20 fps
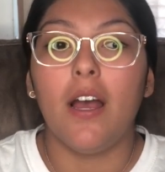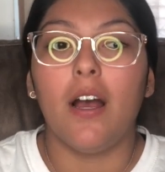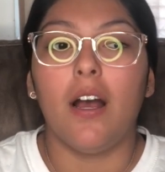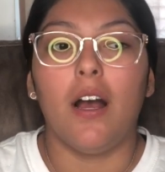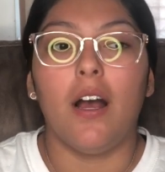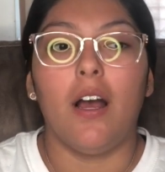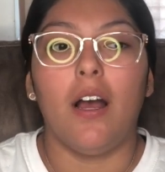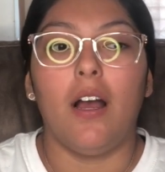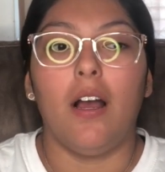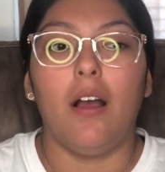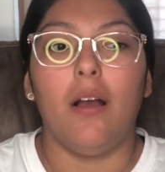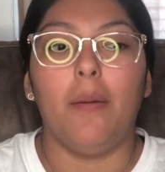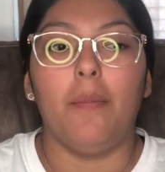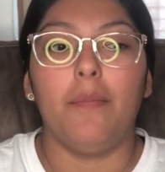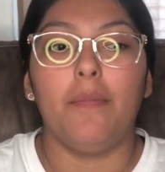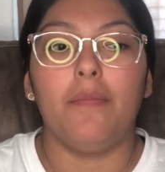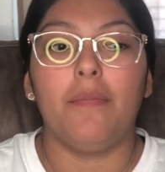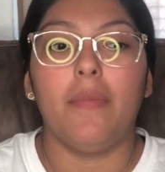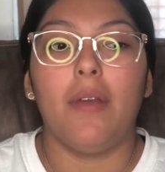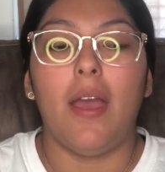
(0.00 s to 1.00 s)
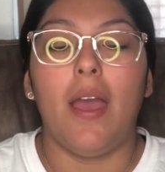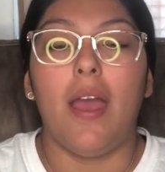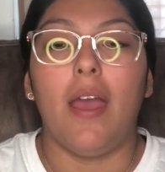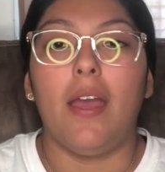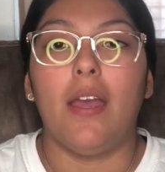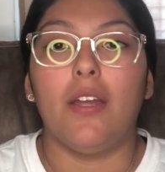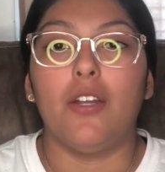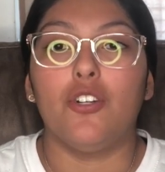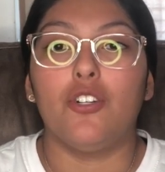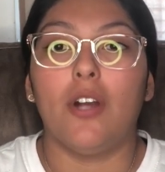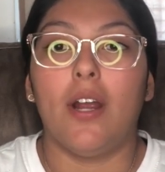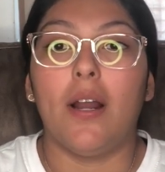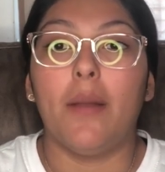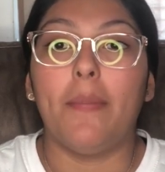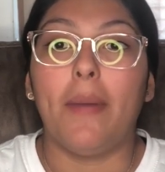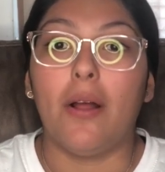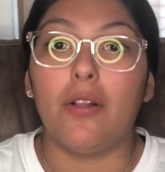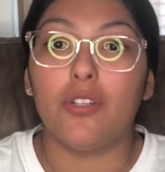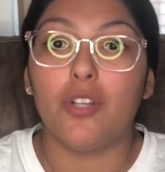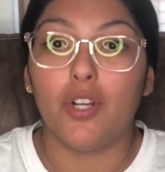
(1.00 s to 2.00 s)
and try to
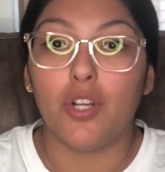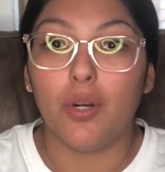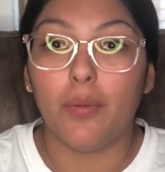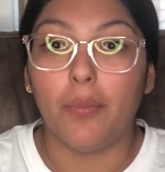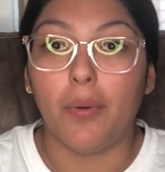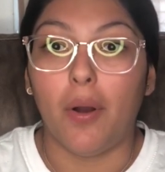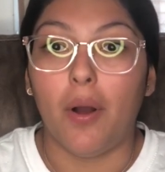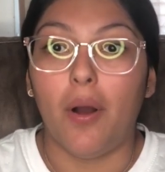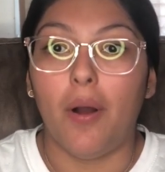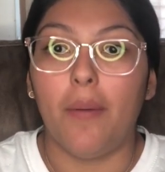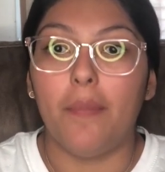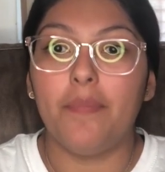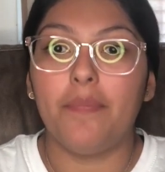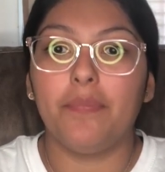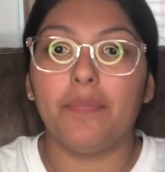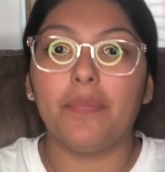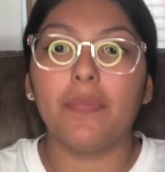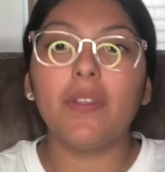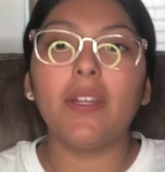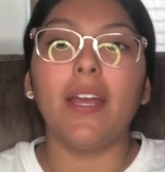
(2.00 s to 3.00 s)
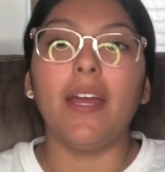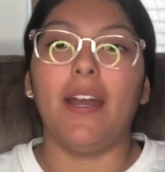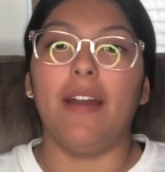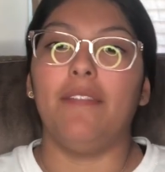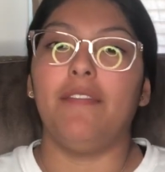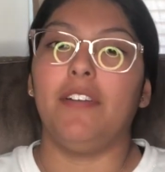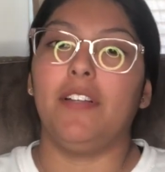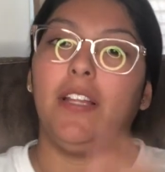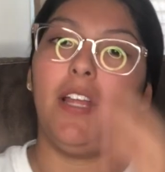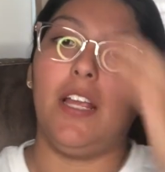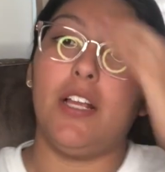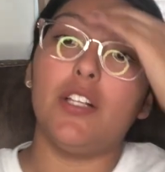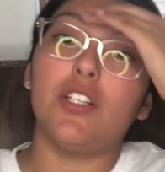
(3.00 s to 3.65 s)
bounce on your ball and everything.